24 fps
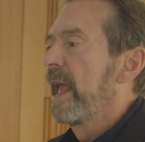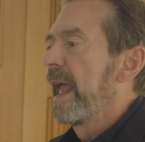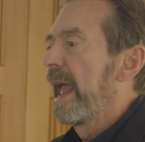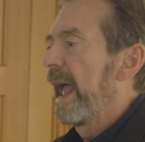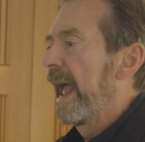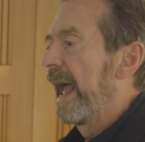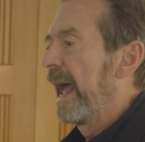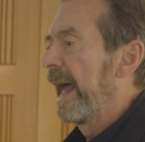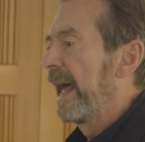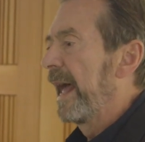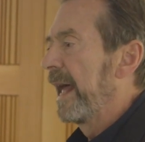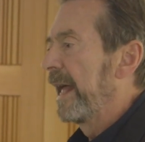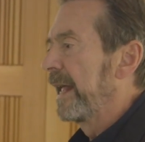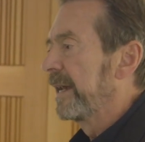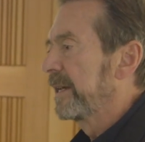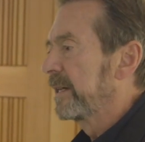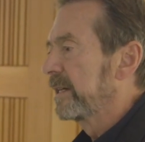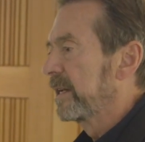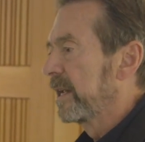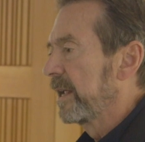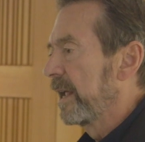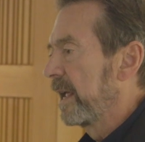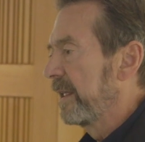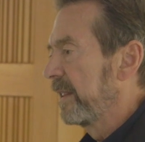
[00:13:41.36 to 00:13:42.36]

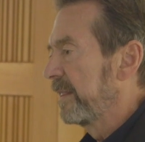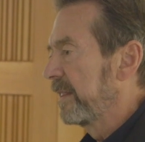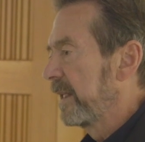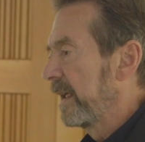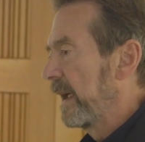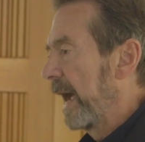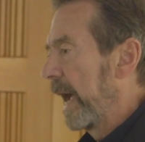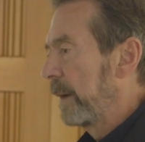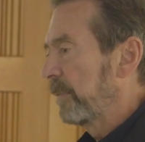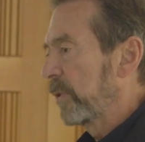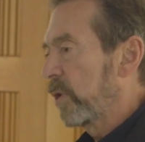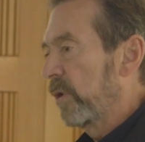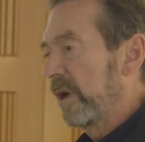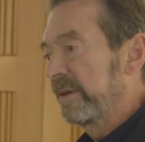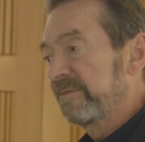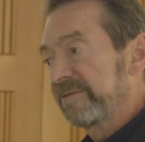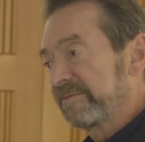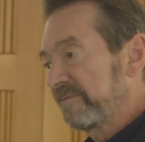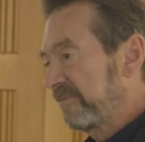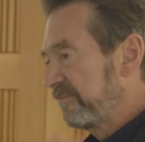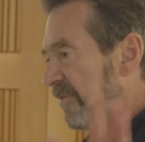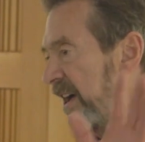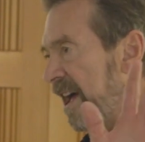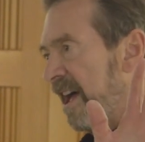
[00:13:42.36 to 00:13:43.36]
And I'm going,
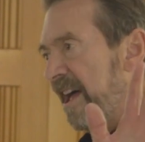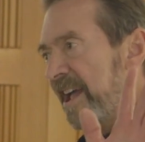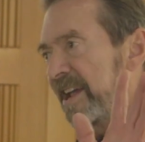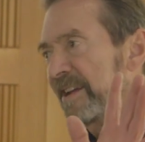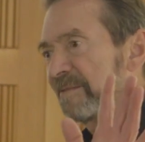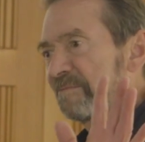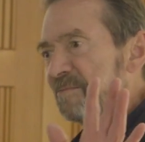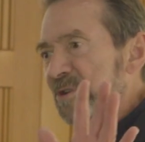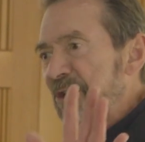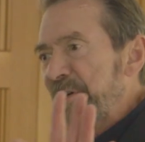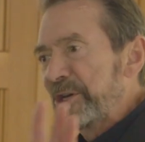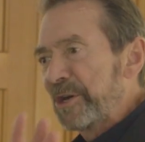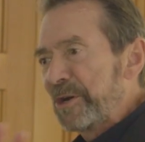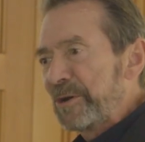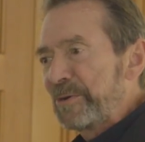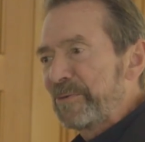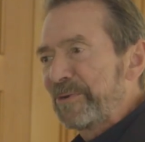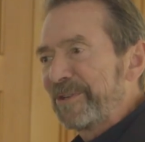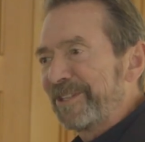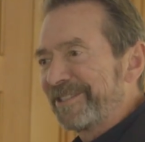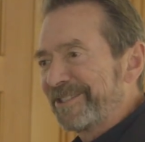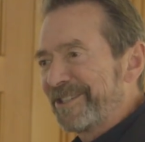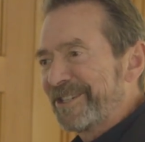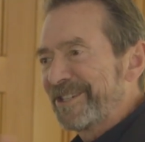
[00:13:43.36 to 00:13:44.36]
fine, you know,
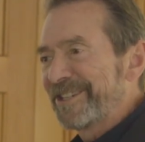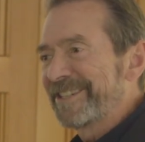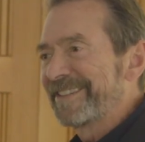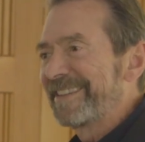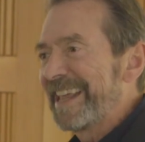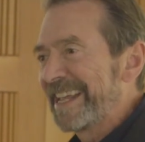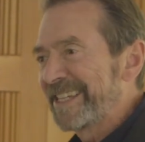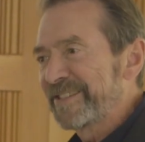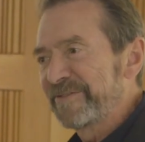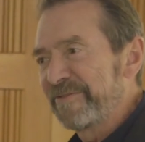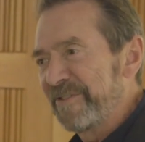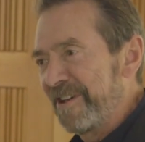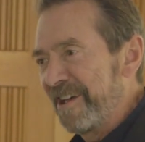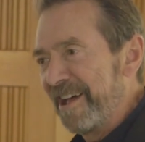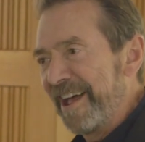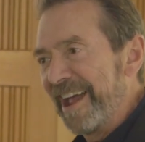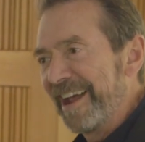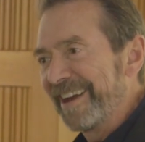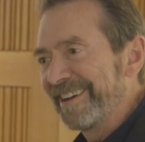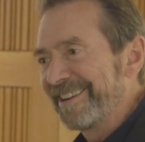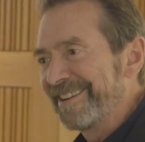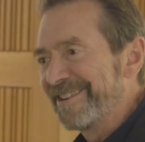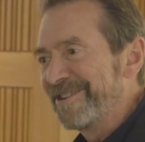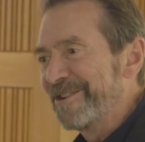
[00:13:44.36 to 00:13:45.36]
well, just that's fine.